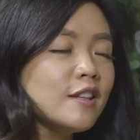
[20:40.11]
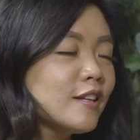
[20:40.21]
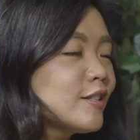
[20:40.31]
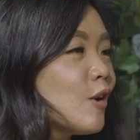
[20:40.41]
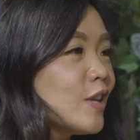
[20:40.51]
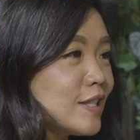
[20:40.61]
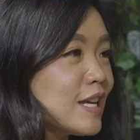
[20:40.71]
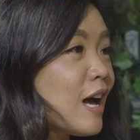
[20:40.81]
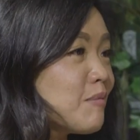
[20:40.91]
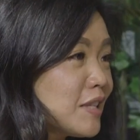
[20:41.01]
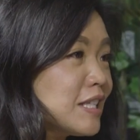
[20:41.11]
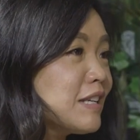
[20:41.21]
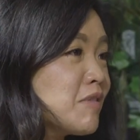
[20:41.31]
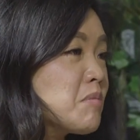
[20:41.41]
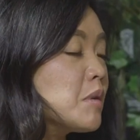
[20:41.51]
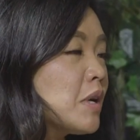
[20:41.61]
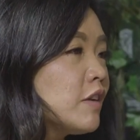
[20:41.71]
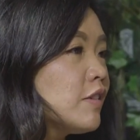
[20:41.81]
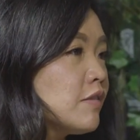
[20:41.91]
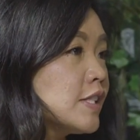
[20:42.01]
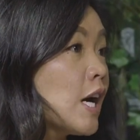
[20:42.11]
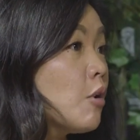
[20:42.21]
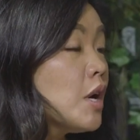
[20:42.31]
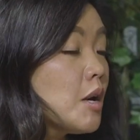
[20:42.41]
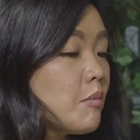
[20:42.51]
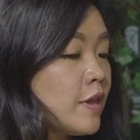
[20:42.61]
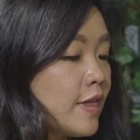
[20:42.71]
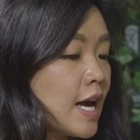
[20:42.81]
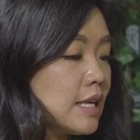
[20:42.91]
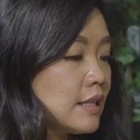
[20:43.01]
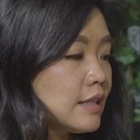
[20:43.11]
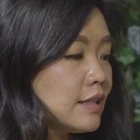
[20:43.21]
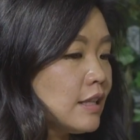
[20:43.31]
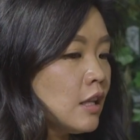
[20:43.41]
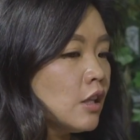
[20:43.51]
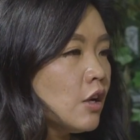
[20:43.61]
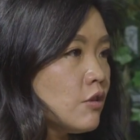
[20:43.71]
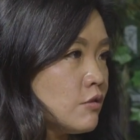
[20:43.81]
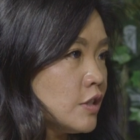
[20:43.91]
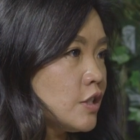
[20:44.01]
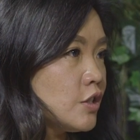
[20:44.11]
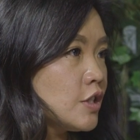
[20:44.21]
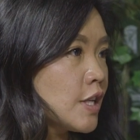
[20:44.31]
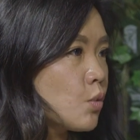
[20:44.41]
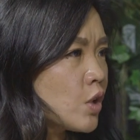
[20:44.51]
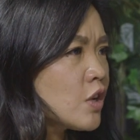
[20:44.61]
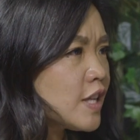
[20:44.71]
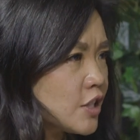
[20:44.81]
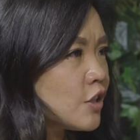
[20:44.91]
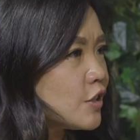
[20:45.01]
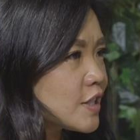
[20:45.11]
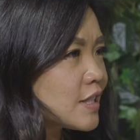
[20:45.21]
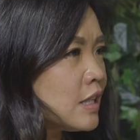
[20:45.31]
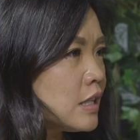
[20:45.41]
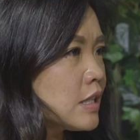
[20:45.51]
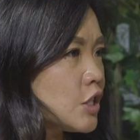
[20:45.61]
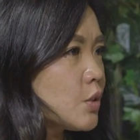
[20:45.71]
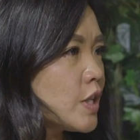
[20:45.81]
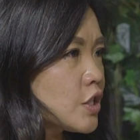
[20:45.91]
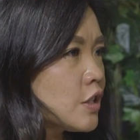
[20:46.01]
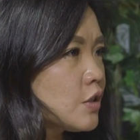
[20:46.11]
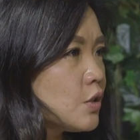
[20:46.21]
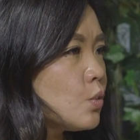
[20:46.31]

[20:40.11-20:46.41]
Well, so I'm going to give them the benefit of the doubt. But that alone is just like, where are the adults in this situation?